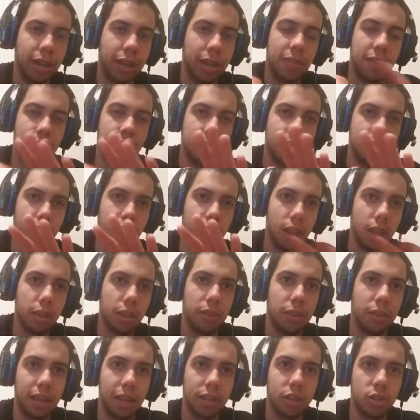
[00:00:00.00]
And then another
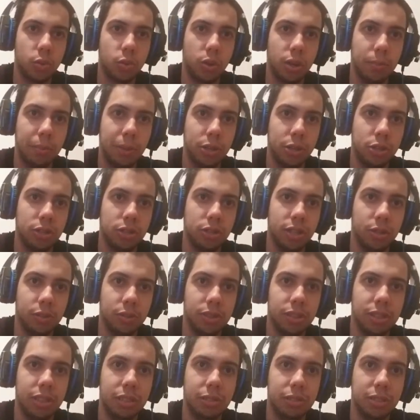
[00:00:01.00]
thing I just want to mention though,
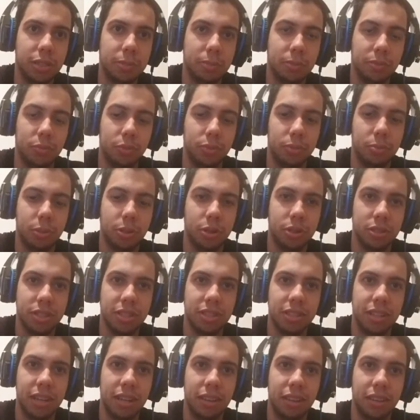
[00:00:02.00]
just before Paul
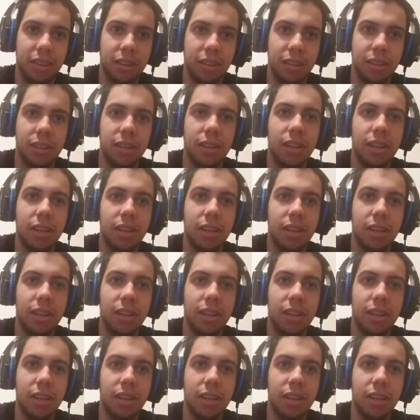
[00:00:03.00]
says anything,